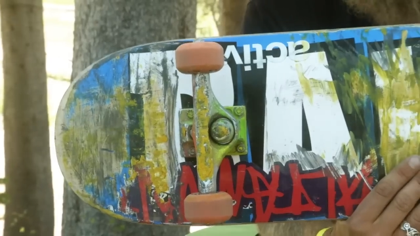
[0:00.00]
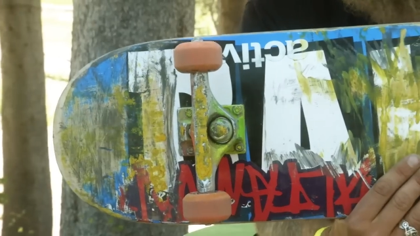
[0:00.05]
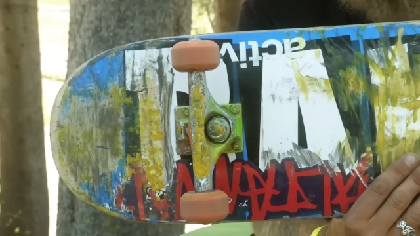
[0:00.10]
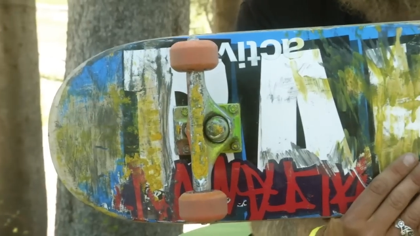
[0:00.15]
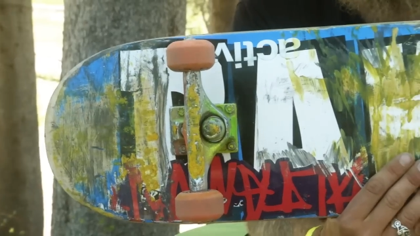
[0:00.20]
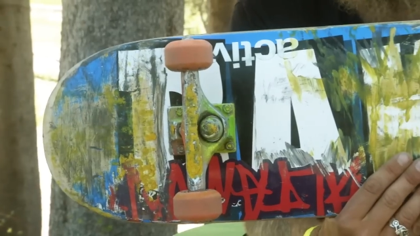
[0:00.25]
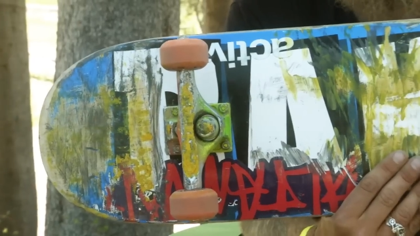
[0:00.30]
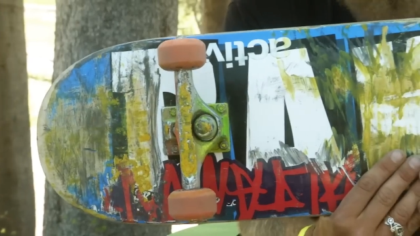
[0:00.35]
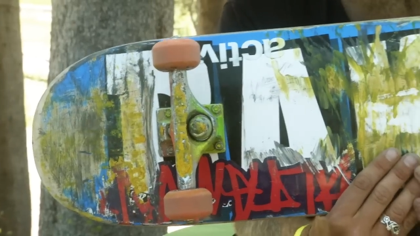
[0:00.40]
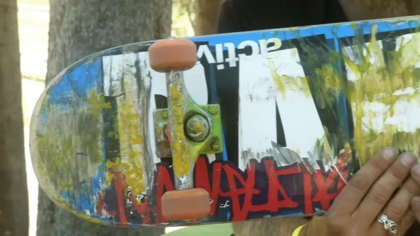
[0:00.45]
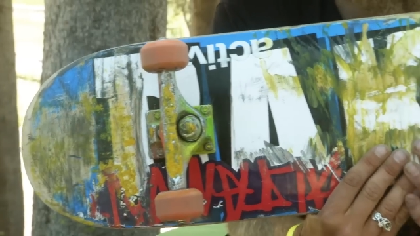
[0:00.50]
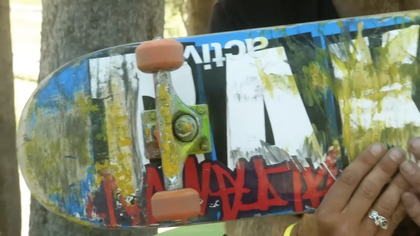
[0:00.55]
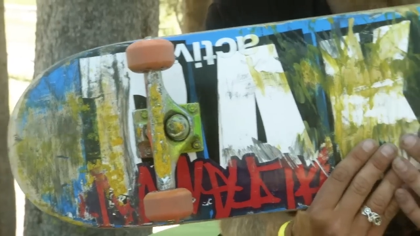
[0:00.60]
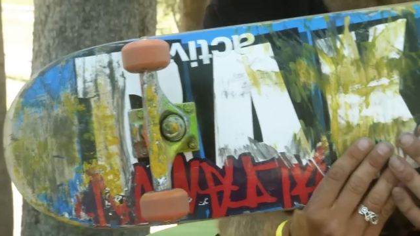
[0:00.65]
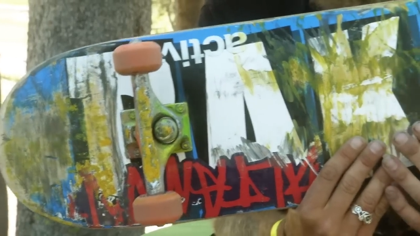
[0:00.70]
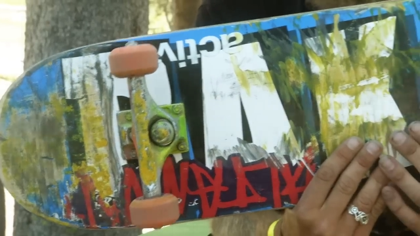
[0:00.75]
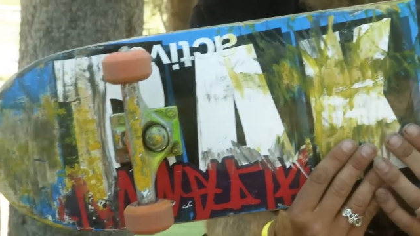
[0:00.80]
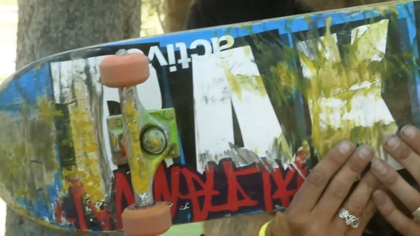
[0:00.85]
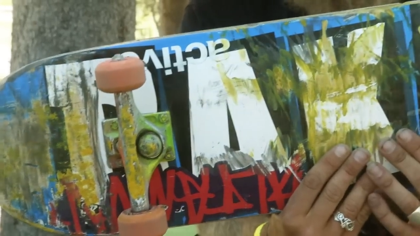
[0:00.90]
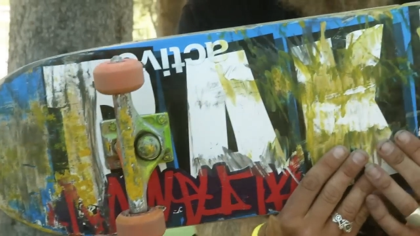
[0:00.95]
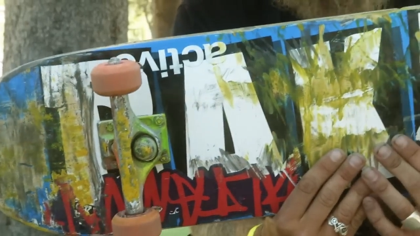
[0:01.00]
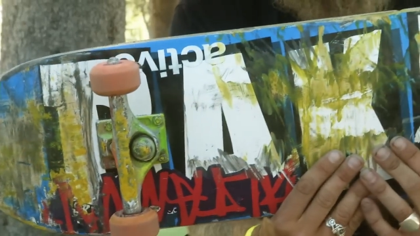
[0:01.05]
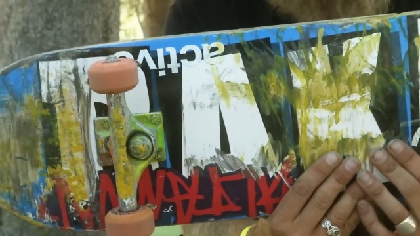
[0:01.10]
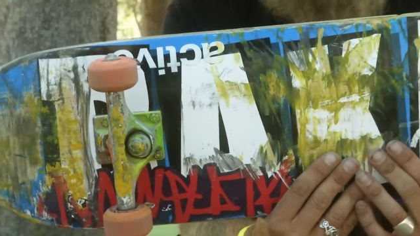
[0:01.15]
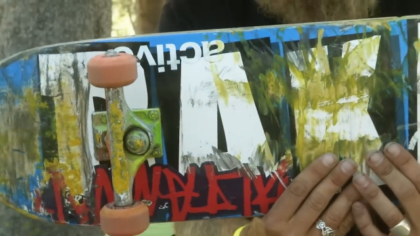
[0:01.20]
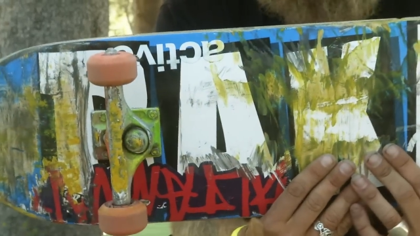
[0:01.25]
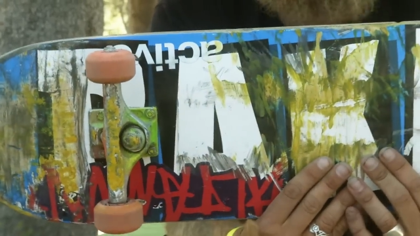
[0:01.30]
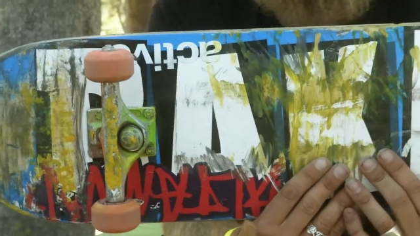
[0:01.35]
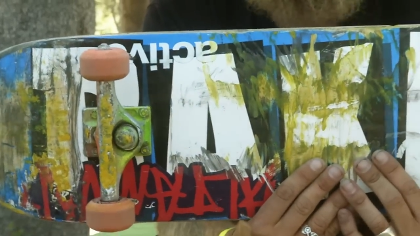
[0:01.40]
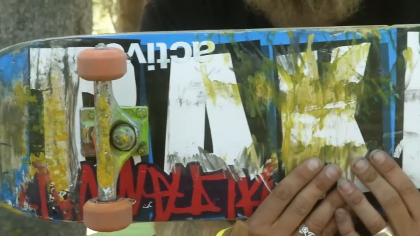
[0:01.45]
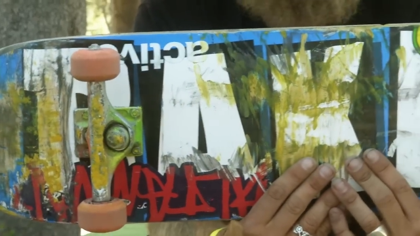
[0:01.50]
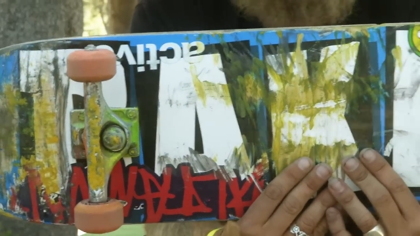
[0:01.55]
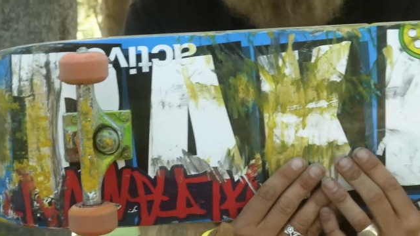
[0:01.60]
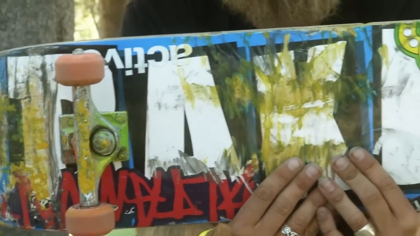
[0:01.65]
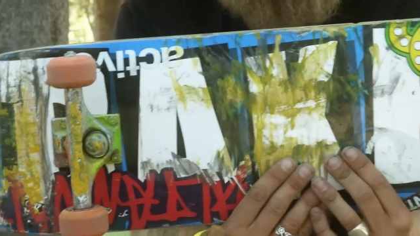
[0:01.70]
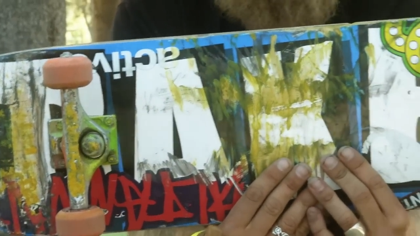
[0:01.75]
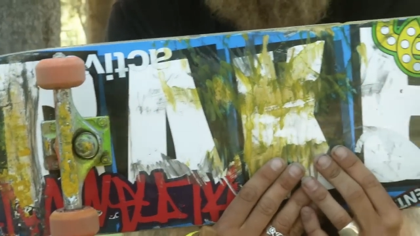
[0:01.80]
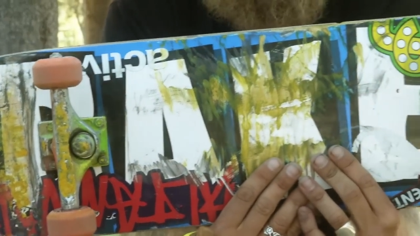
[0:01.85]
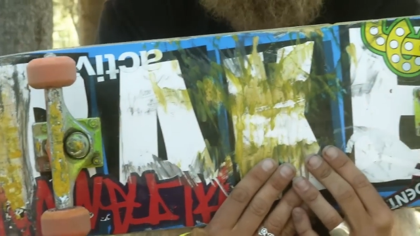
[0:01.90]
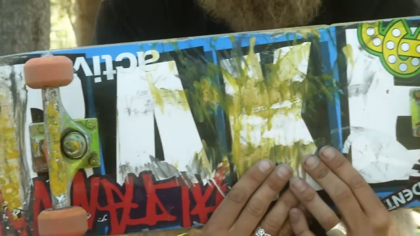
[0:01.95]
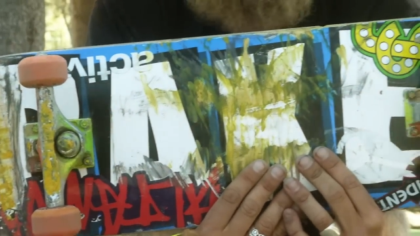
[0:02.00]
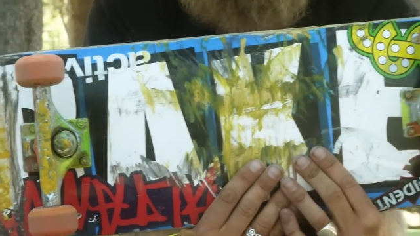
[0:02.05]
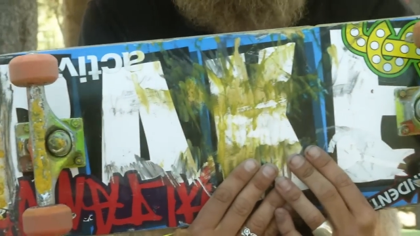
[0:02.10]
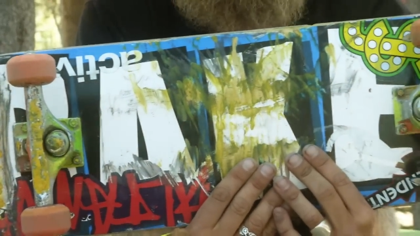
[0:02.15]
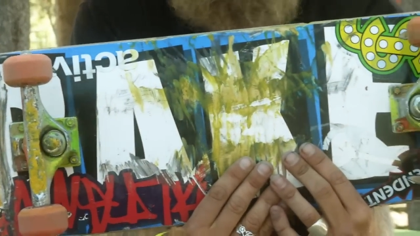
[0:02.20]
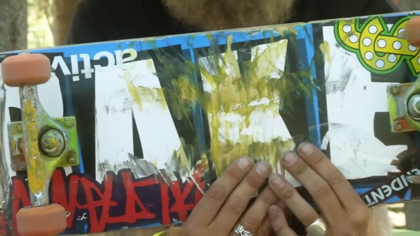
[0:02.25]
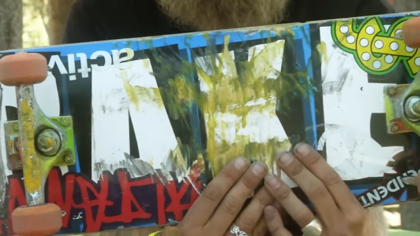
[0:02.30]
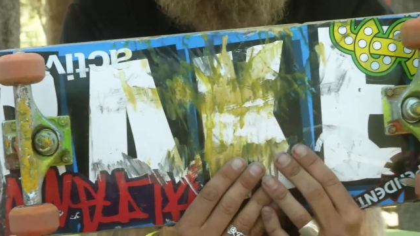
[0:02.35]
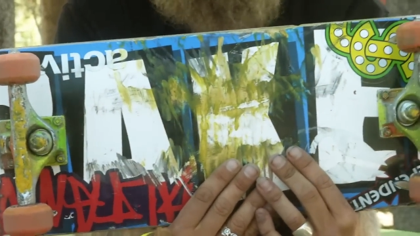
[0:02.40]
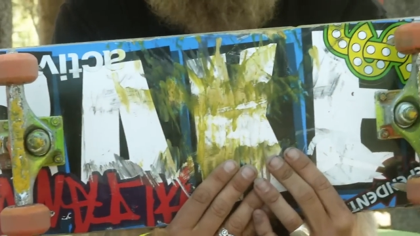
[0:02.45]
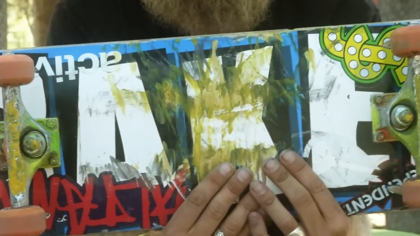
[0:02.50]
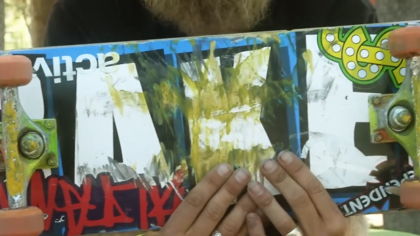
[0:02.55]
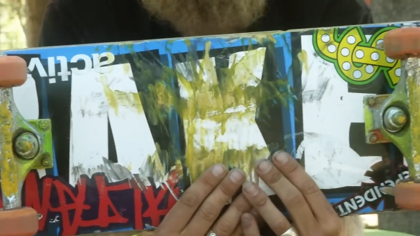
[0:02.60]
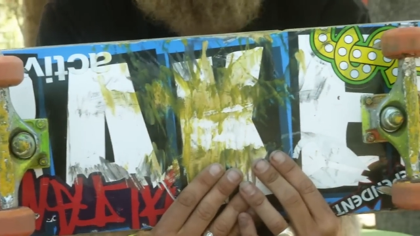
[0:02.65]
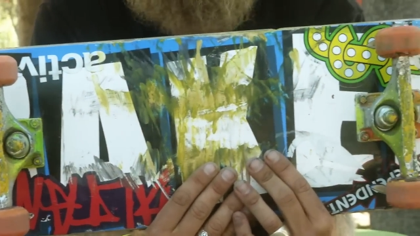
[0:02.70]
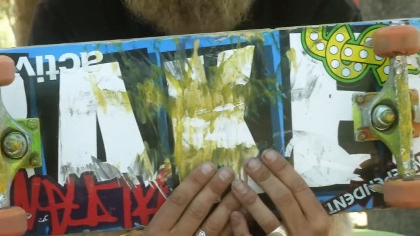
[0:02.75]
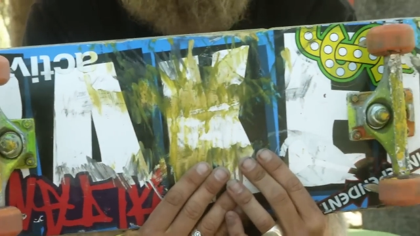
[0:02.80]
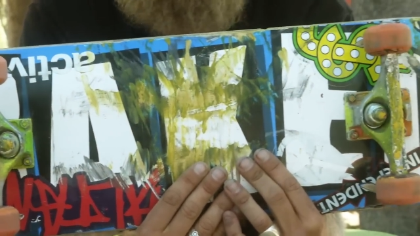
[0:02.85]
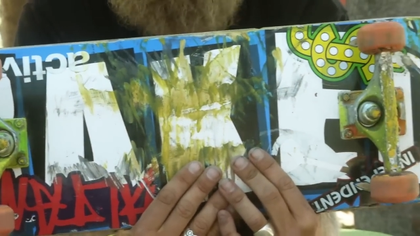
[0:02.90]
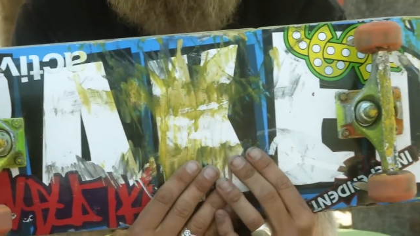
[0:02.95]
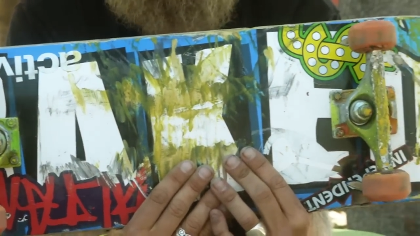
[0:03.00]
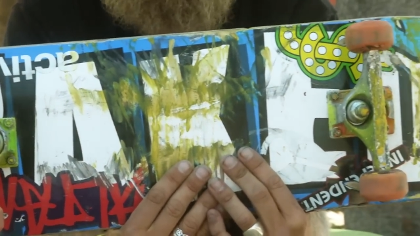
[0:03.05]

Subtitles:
[unreadable: no face in view]